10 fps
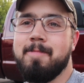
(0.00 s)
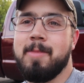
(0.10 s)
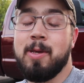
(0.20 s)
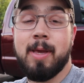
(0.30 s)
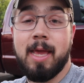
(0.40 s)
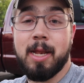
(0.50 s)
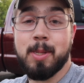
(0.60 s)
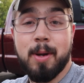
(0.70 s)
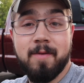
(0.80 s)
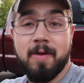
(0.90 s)
you can get a
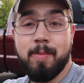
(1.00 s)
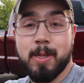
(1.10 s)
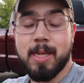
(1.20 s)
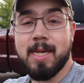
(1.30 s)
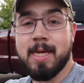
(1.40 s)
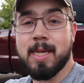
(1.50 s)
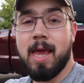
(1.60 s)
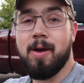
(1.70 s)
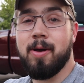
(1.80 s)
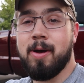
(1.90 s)
25%
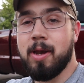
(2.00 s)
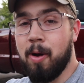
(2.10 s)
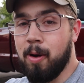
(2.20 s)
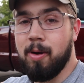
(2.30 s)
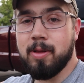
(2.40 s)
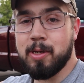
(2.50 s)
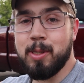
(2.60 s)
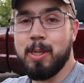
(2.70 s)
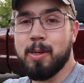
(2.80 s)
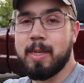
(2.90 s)
discount on all
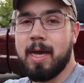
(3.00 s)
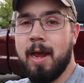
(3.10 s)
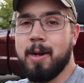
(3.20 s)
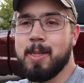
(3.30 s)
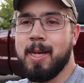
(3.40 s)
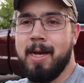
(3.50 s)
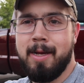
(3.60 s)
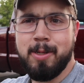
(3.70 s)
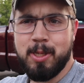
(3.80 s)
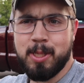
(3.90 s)
Goodyear tires.
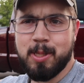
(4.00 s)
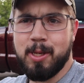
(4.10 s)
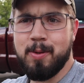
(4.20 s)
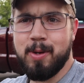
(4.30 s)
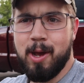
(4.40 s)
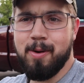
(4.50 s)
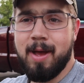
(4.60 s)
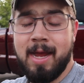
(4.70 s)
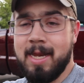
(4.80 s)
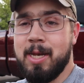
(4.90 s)
Just so you know,
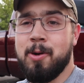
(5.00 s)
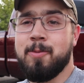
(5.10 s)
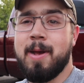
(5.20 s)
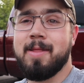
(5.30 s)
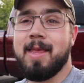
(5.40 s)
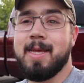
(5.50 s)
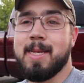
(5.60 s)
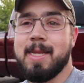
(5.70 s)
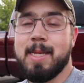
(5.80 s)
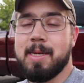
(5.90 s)
I didn't know about this
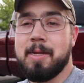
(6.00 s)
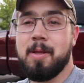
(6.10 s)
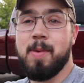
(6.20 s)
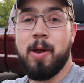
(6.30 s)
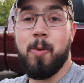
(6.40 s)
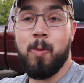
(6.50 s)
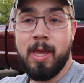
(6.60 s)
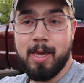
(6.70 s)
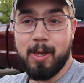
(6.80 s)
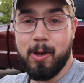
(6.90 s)
until about a
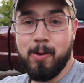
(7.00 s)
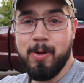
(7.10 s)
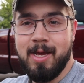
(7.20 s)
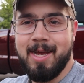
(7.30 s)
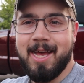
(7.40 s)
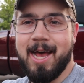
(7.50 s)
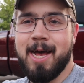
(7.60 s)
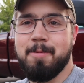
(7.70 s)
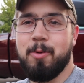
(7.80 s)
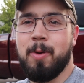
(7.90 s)
week ago,
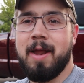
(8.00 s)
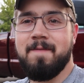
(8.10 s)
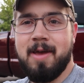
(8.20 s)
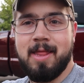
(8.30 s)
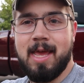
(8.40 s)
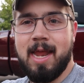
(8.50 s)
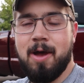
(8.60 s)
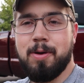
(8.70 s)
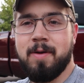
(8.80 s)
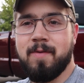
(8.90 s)
and when I found that
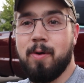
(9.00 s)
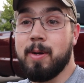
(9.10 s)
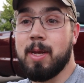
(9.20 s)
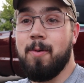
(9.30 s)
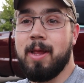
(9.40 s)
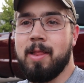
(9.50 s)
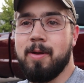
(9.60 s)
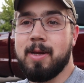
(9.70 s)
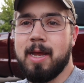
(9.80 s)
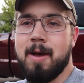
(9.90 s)
out, of course I went and
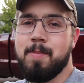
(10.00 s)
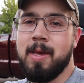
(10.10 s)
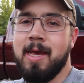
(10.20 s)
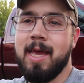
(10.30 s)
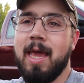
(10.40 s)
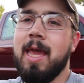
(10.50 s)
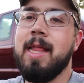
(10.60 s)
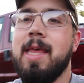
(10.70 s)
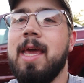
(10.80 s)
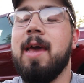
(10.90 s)
looked up,
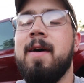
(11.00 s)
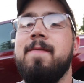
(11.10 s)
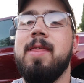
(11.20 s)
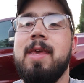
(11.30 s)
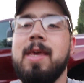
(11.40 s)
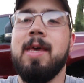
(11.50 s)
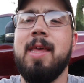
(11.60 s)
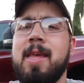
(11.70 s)
and they have the